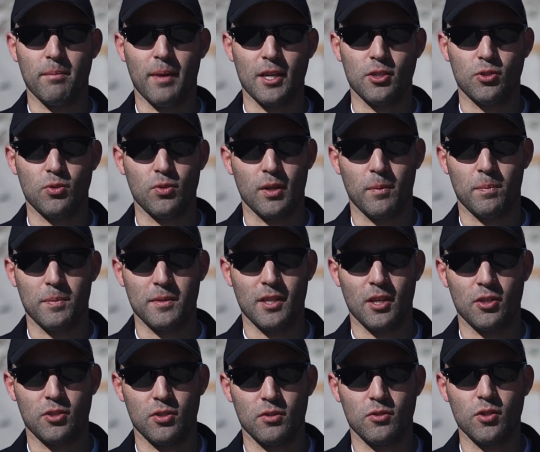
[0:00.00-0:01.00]
my shooting
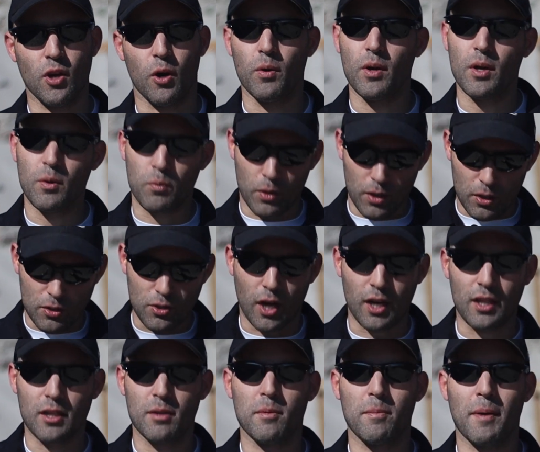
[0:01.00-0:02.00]
position. So we're gonna
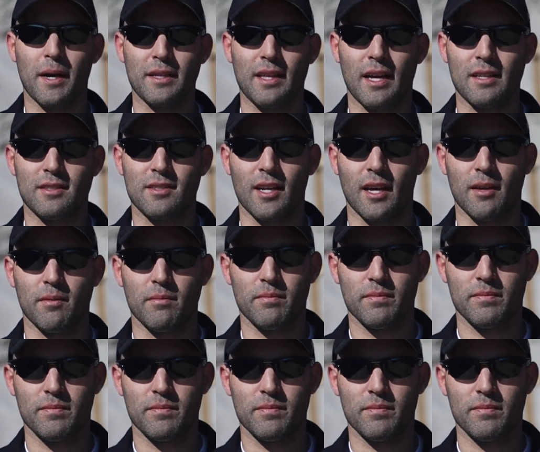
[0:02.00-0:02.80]
talk a little bit about that today.